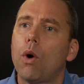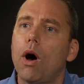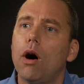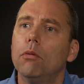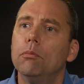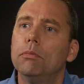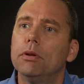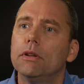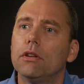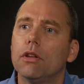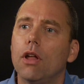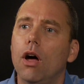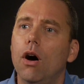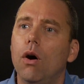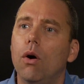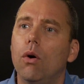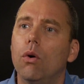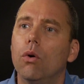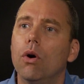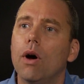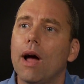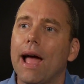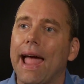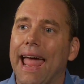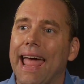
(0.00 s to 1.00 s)
well
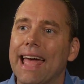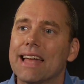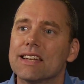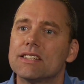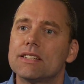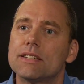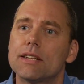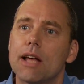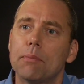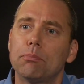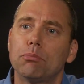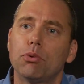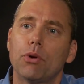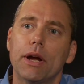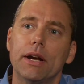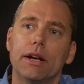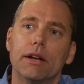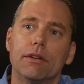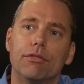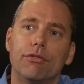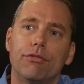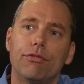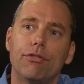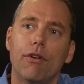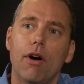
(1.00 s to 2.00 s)
below and
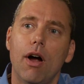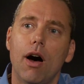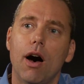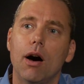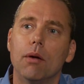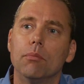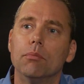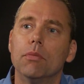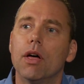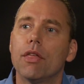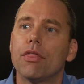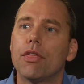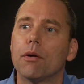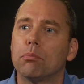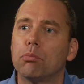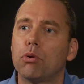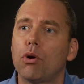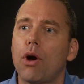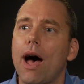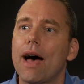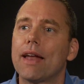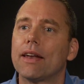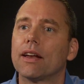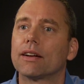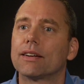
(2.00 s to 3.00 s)
separated from the
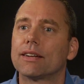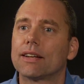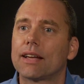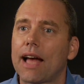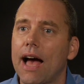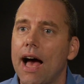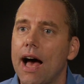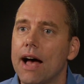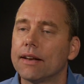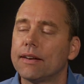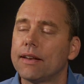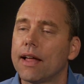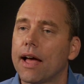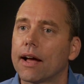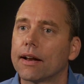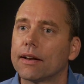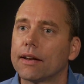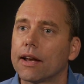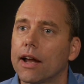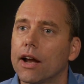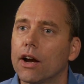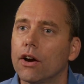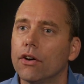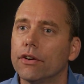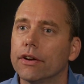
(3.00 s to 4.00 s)
product
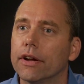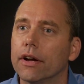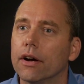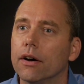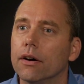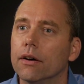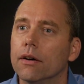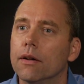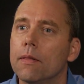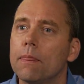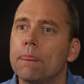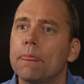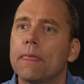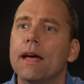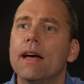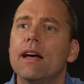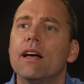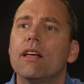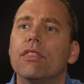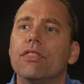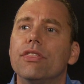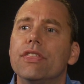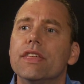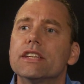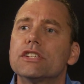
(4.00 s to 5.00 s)
contact area,
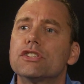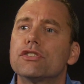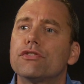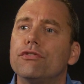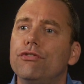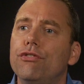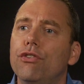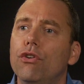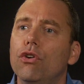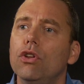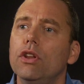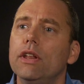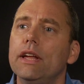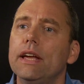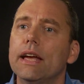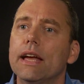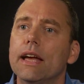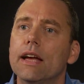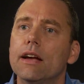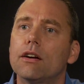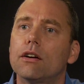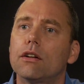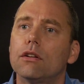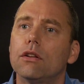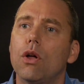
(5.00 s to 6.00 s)
this fully
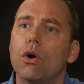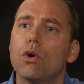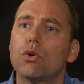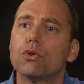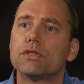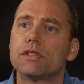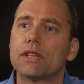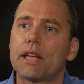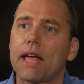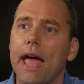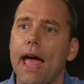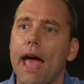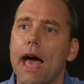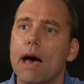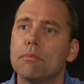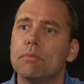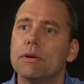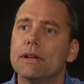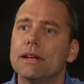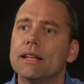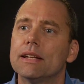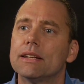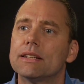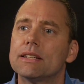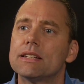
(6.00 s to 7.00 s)
enclosed
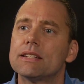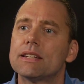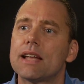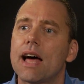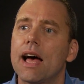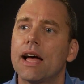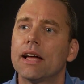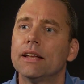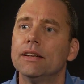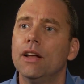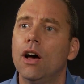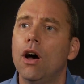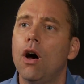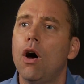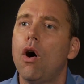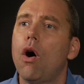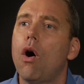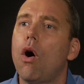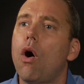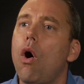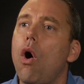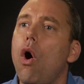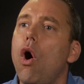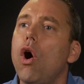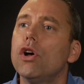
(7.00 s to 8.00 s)
cabinet design
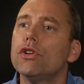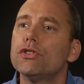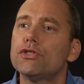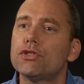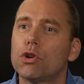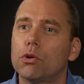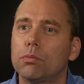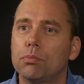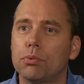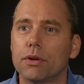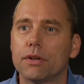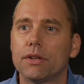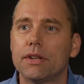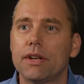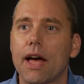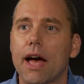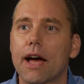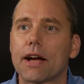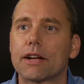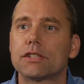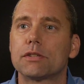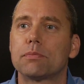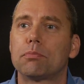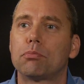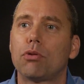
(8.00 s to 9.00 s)
also
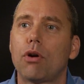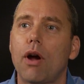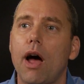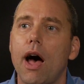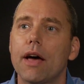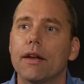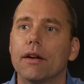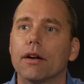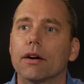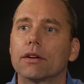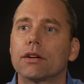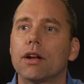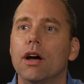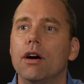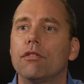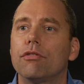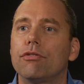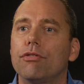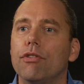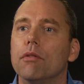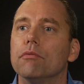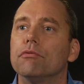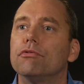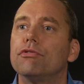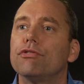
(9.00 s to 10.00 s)
protects product
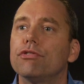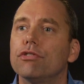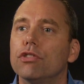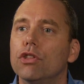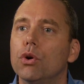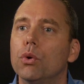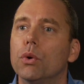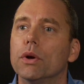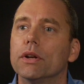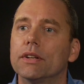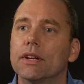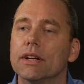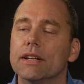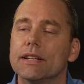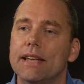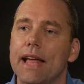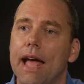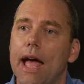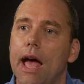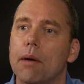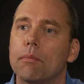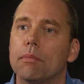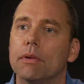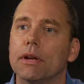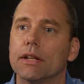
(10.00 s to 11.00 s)
from fluid
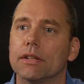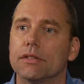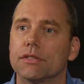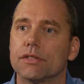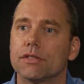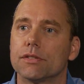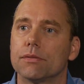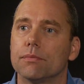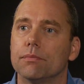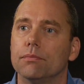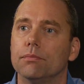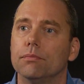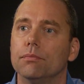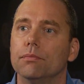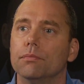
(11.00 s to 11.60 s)
contaminants.